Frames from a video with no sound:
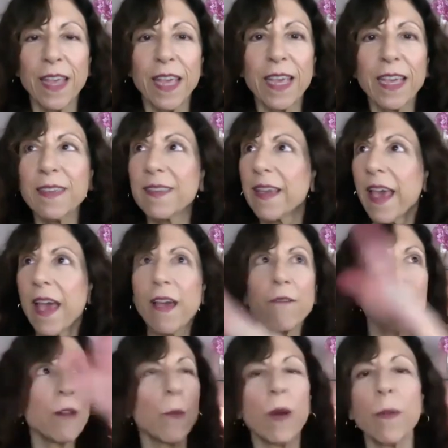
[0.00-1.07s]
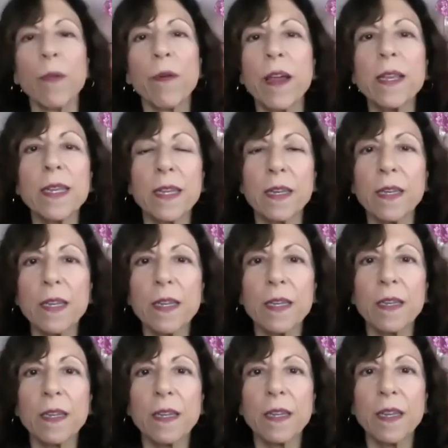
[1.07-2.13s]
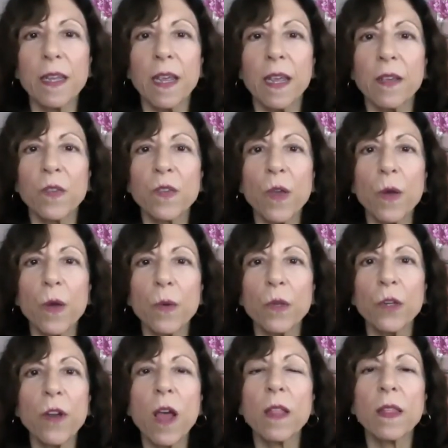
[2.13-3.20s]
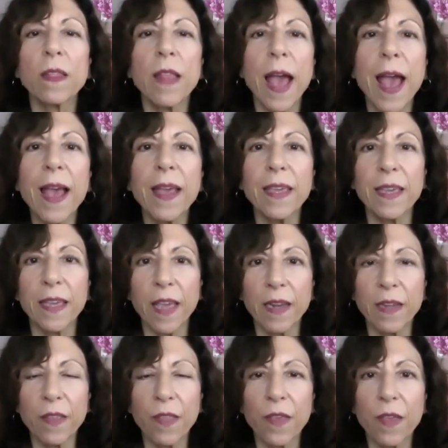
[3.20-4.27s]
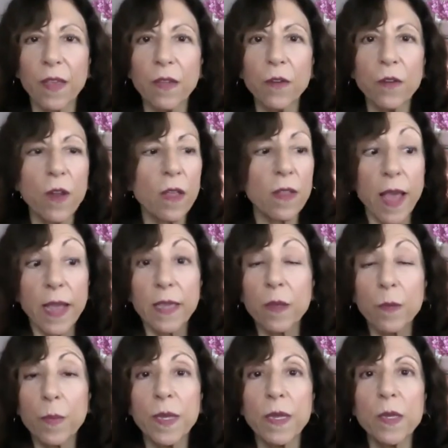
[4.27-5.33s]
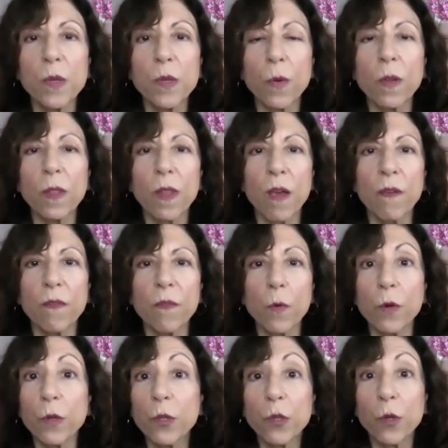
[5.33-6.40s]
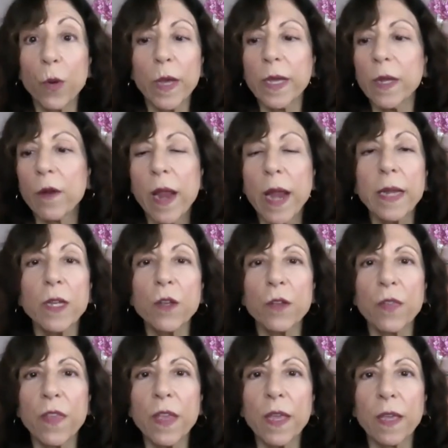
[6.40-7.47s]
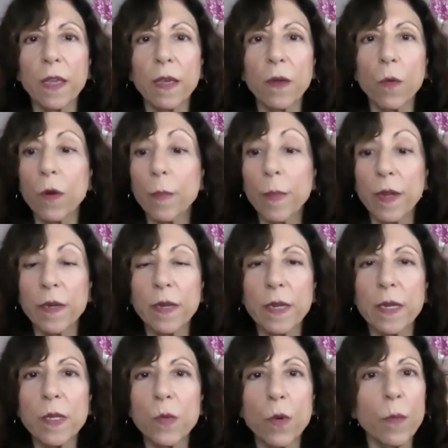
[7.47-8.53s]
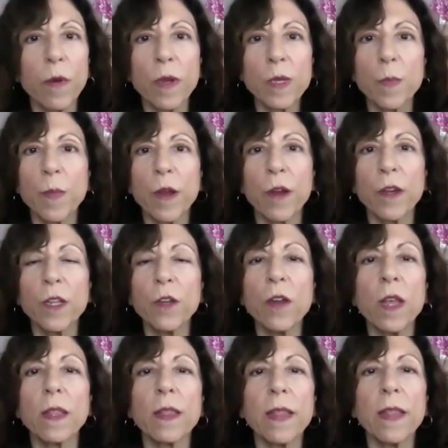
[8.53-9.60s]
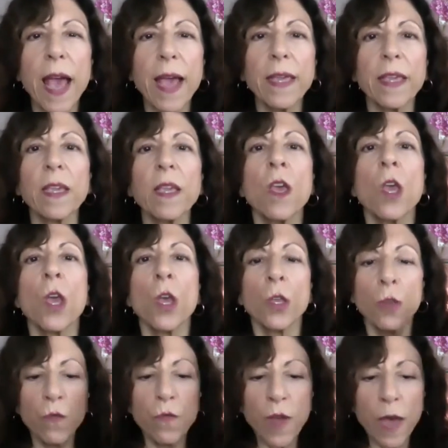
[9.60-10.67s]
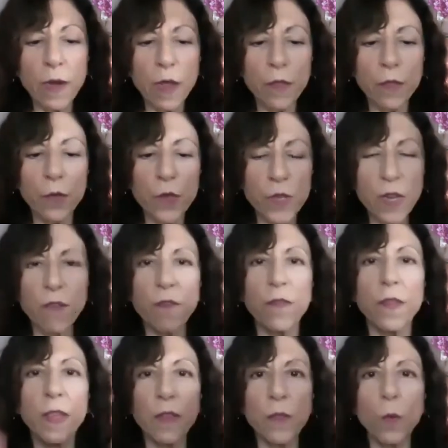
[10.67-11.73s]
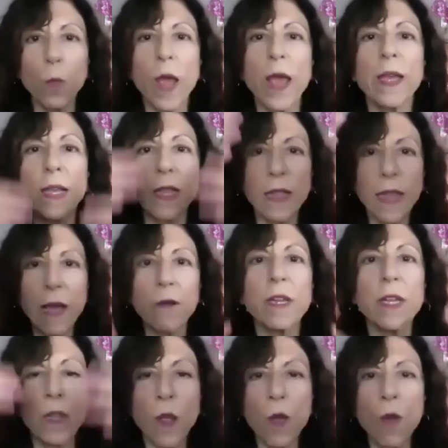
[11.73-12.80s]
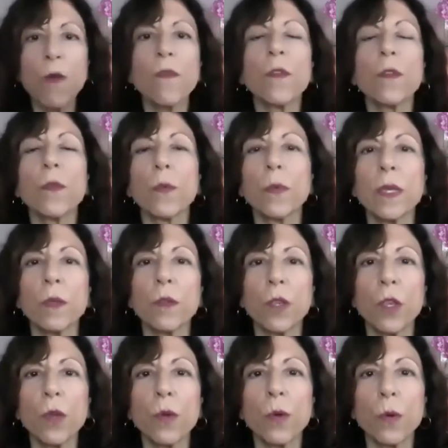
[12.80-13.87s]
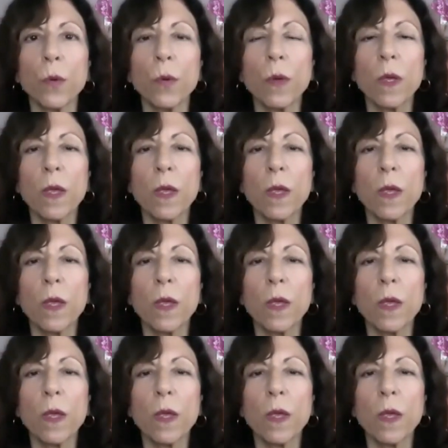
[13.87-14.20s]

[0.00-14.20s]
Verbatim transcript: It's everywhere present. So you're not lacking anything. You're not lacking peace or love or joy or any good thing or abundance or prosperity. You're not lacking. You've got other stuff in the way clouding over the real you.